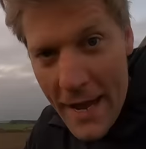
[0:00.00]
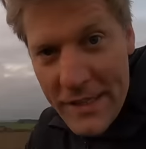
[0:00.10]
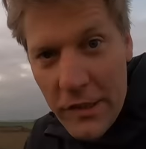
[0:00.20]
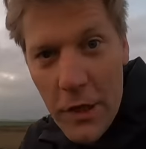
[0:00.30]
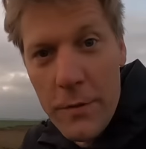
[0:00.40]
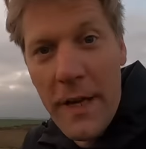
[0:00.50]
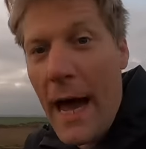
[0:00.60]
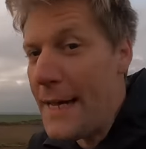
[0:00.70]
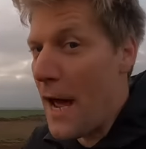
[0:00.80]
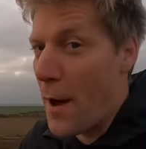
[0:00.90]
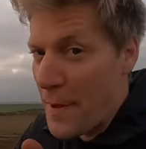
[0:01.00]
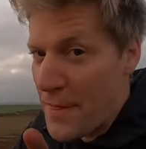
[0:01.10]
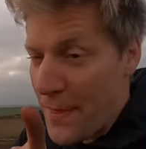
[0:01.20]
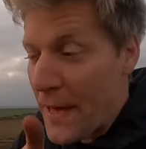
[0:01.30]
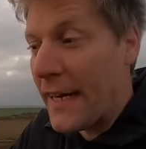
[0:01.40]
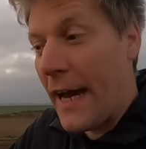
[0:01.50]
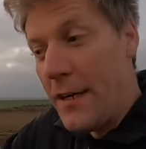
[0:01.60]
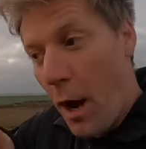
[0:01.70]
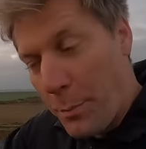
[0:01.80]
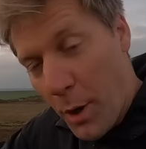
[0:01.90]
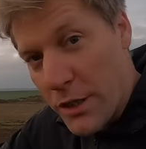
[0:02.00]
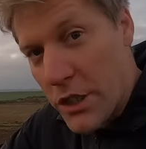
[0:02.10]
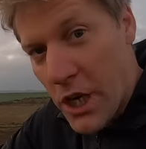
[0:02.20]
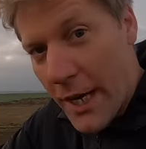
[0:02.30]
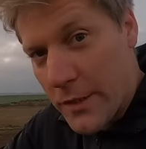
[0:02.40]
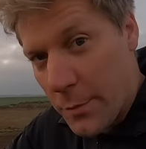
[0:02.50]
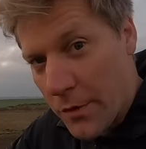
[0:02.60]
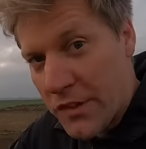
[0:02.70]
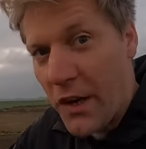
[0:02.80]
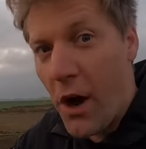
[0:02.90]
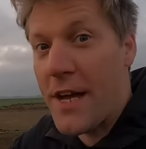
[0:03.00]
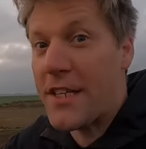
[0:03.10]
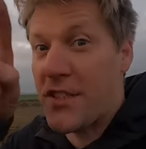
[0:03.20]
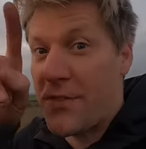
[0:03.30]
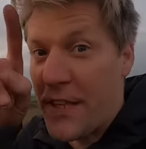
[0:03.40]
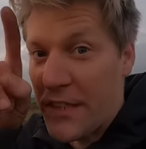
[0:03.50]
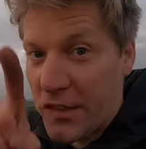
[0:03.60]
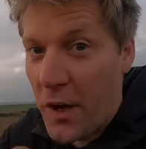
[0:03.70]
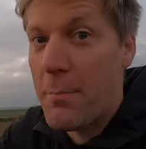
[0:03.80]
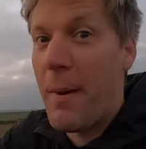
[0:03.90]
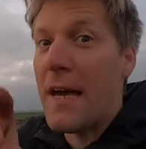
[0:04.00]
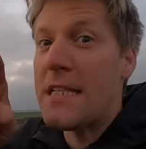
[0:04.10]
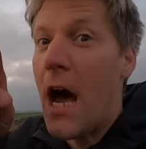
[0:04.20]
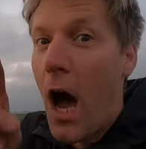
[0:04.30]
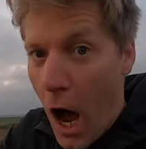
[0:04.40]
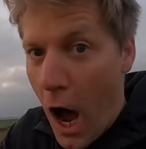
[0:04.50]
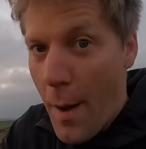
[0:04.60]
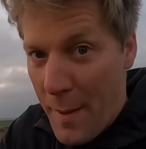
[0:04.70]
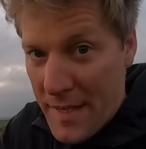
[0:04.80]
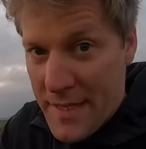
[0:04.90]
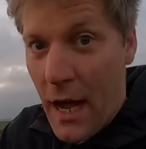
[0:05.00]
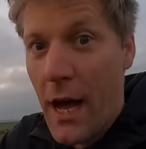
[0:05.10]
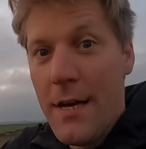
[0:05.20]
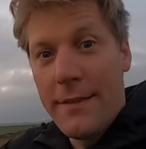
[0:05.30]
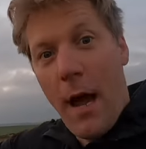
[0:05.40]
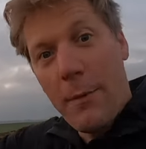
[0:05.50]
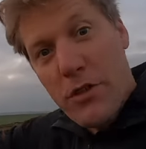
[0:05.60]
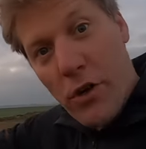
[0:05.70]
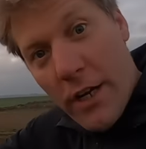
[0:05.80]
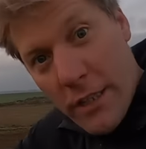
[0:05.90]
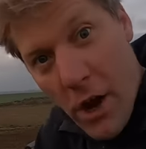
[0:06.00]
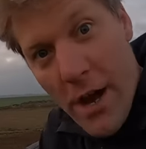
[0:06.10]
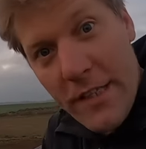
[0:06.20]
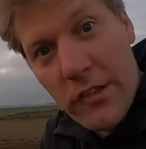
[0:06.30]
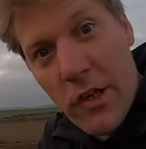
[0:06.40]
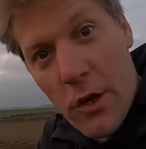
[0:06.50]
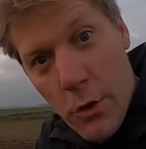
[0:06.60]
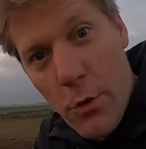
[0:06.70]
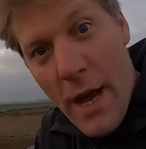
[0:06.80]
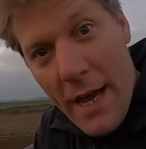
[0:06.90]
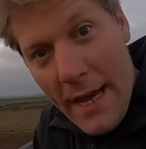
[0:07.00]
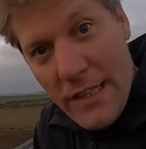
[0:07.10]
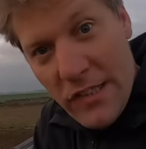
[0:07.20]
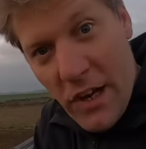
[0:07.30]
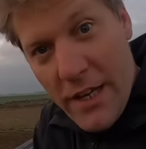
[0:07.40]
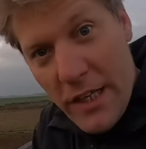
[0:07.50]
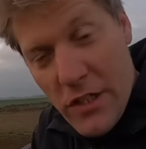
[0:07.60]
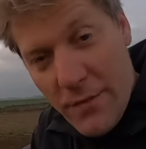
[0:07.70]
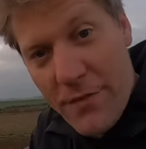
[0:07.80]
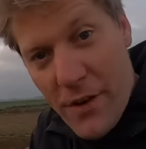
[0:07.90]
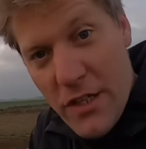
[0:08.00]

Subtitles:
It's a new day. Now, I've been thinking, I'm putting the chain to one side because I think the tum bags are better. Now, we tried lining two inside each other for